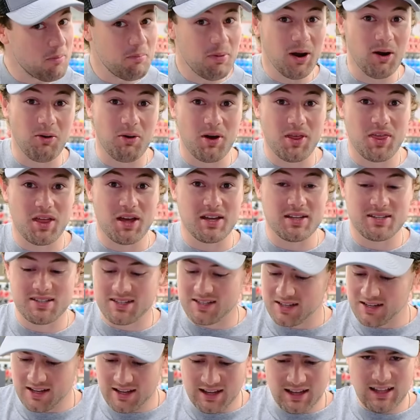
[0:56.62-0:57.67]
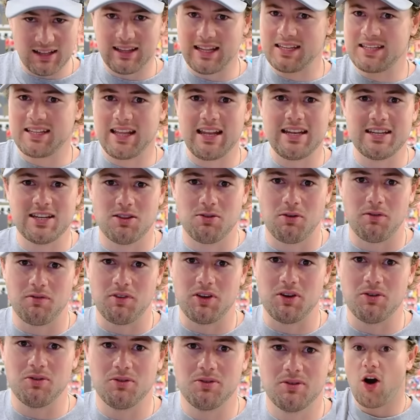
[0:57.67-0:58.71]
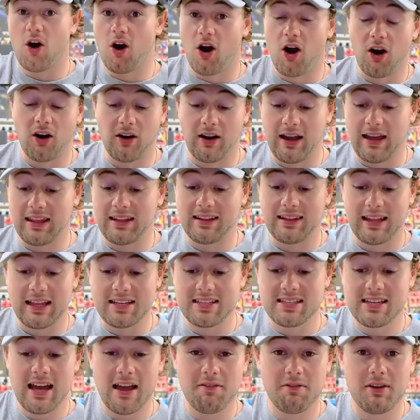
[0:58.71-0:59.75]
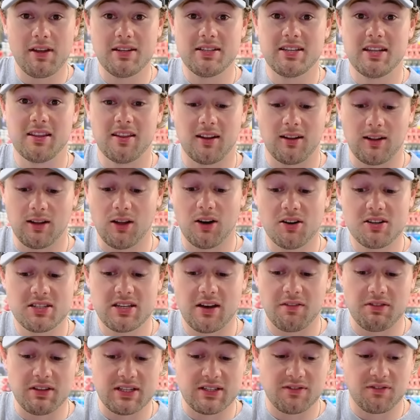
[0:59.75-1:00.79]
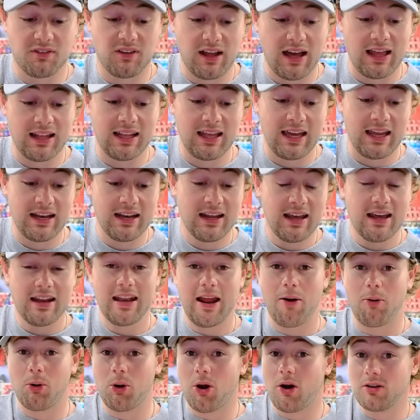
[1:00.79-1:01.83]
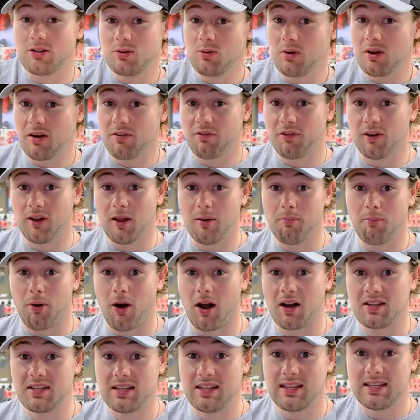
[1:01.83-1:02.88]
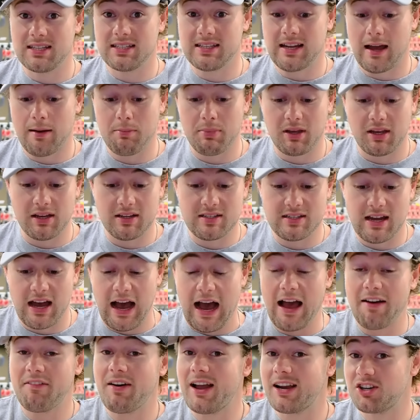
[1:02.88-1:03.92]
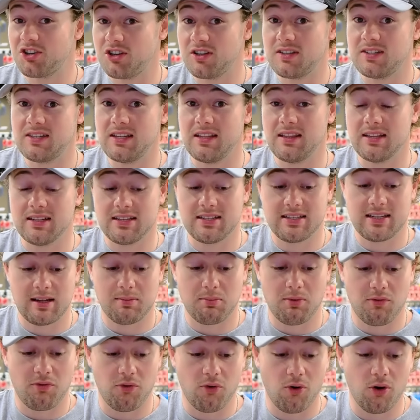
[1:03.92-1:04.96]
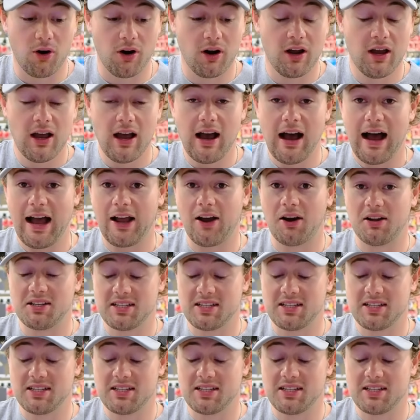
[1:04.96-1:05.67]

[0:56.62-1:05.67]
bear with us. Let's get into the review. All right, let's dive into the looks of this FLYLITE. Now, we're not doing a full unboxing this time because I've actually seen this stick before. I got